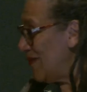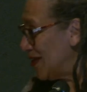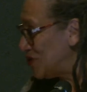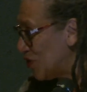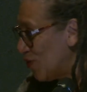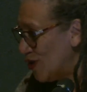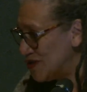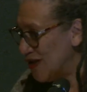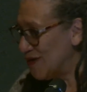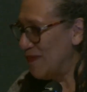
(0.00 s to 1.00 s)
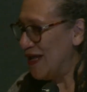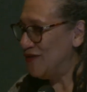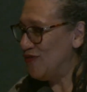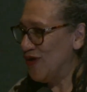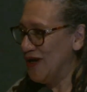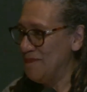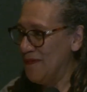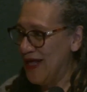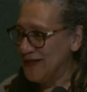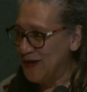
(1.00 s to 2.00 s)
measure was not meant for
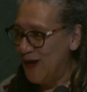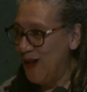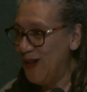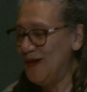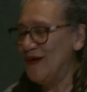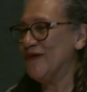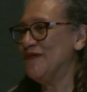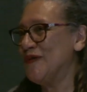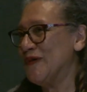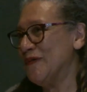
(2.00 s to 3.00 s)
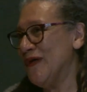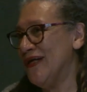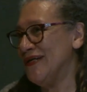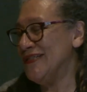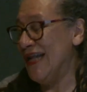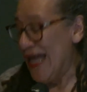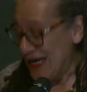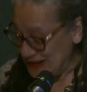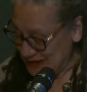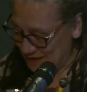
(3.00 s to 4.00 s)
him at all, or for the
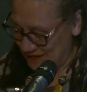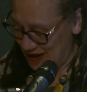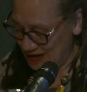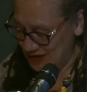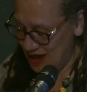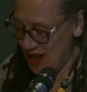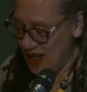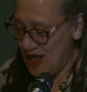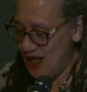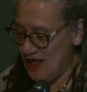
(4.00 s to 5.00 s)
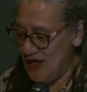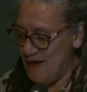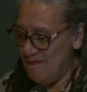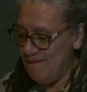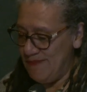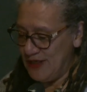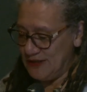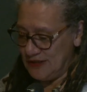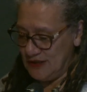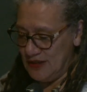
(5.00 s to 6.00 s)
likes of us,
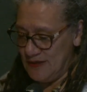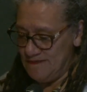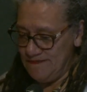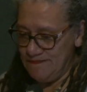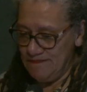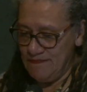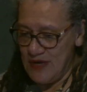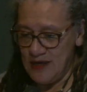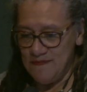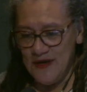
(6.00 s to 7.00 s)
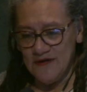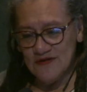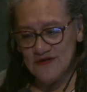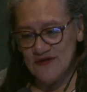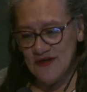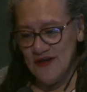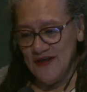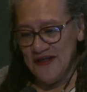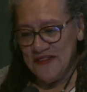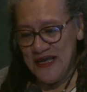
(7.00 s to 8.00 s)
but my parents
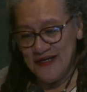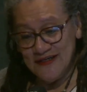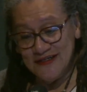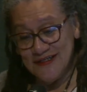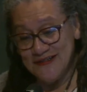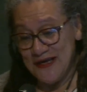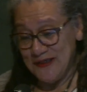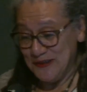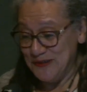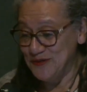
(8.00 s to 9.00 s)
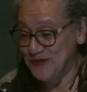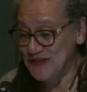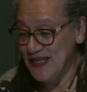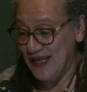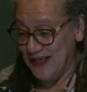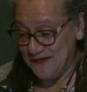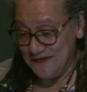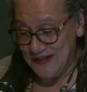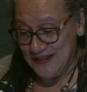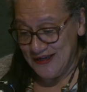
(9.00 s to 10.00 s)
then decided to stay
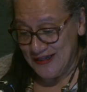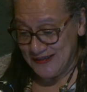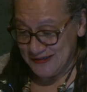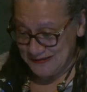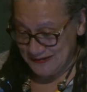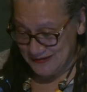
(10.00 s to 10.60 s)
in the Netherlands.